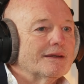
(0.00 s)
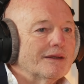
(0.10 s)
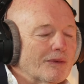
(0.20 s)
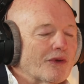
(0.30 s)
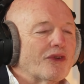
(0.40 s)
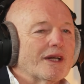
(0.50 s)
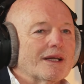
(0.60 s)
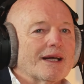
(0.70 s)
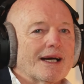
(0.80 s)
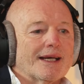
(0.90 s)
The one thing
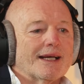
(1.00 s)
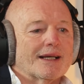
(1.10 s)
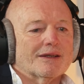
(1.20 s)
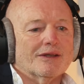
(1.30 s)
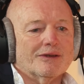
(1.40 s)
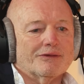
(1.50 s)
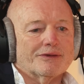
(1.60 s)
that, again, I learned